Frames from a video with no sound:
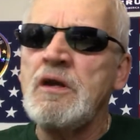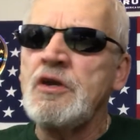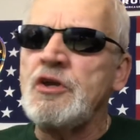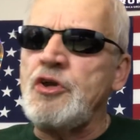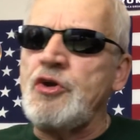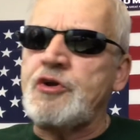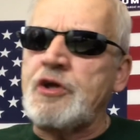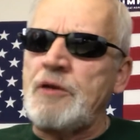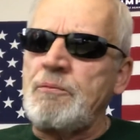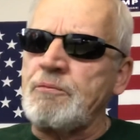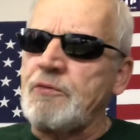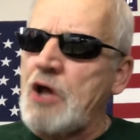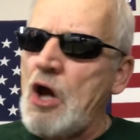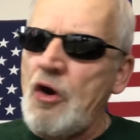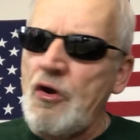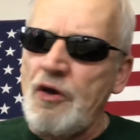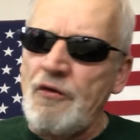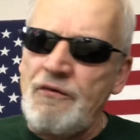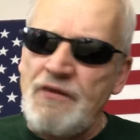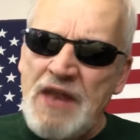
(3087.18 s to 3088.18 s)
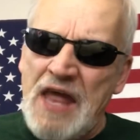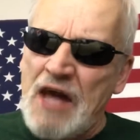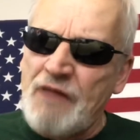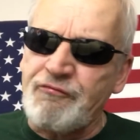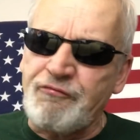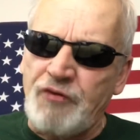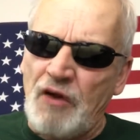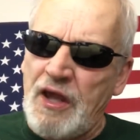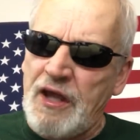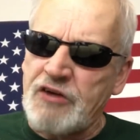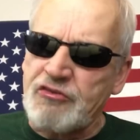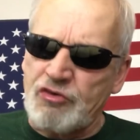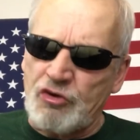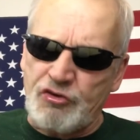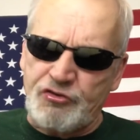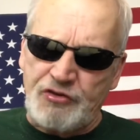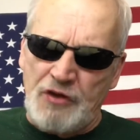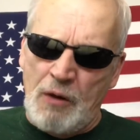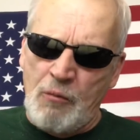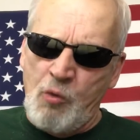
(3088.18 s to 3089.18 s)
You can go to Netflix or
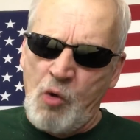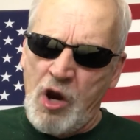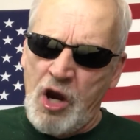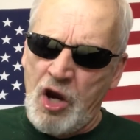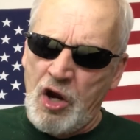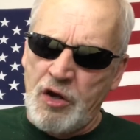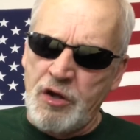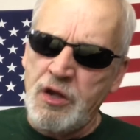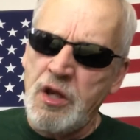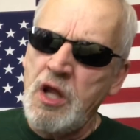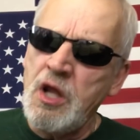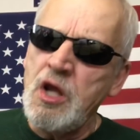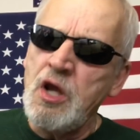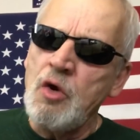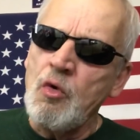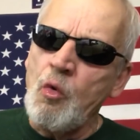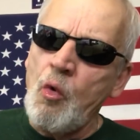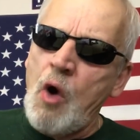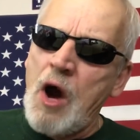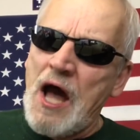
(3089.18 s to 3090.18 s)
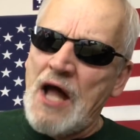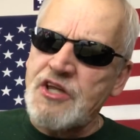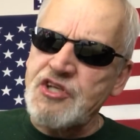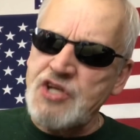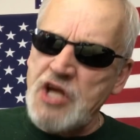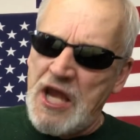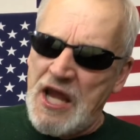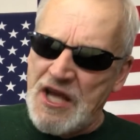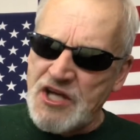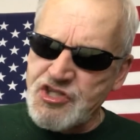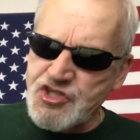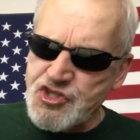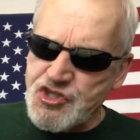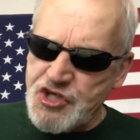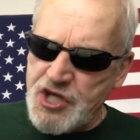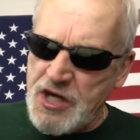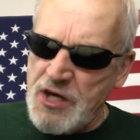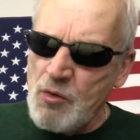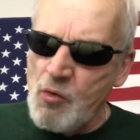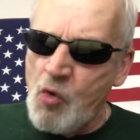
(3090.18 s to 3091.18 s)
somewhere and watch
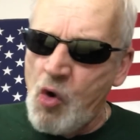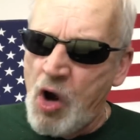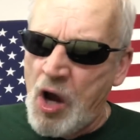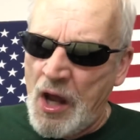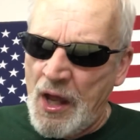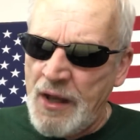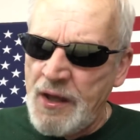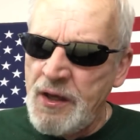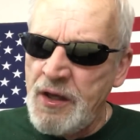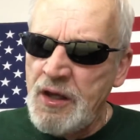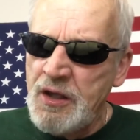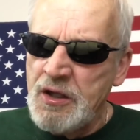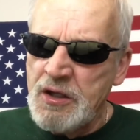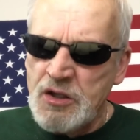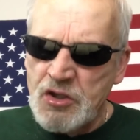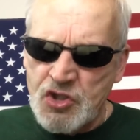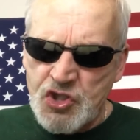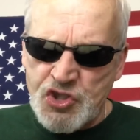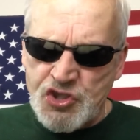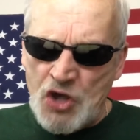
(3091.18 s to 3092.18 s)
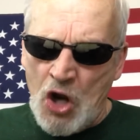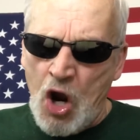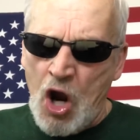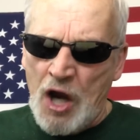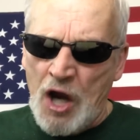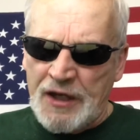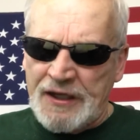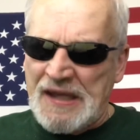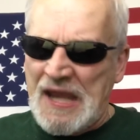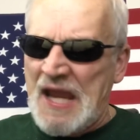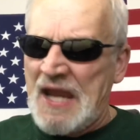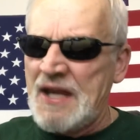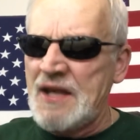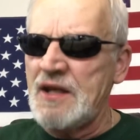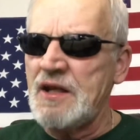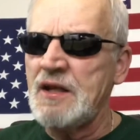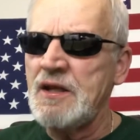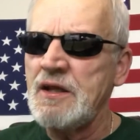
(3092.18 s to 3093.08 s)
SG-1, Stargate.